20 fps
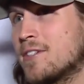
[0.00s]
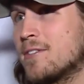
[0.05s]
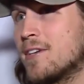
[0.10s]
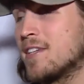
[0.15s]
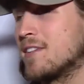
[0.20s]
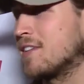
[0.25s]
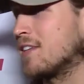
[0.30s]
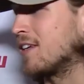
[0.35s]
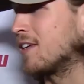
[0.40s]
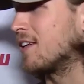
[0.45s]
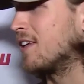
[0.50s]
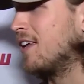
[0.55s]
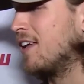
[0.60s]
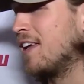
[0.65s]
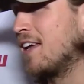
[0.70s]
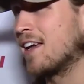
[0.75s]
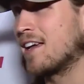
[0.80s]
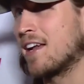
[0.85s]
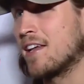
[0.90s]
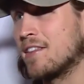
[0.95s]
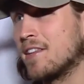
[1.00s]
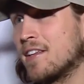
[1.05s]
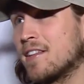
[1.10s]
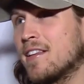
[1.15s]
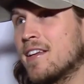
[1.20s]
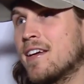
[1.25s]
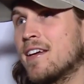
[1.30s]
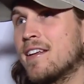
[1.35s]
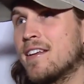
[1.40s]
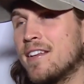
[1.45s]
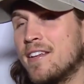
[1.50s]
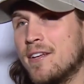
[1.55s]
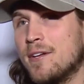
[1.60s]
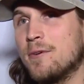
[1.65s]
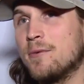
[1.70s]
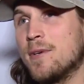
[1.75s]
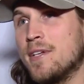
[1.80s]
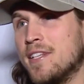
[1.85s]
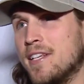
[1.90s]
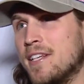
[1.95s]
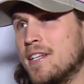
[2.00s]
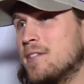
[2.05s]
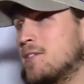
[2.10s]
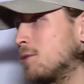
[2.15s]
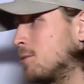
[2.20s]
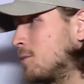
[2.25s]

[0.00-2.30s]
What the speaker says: I think. And I think that we need it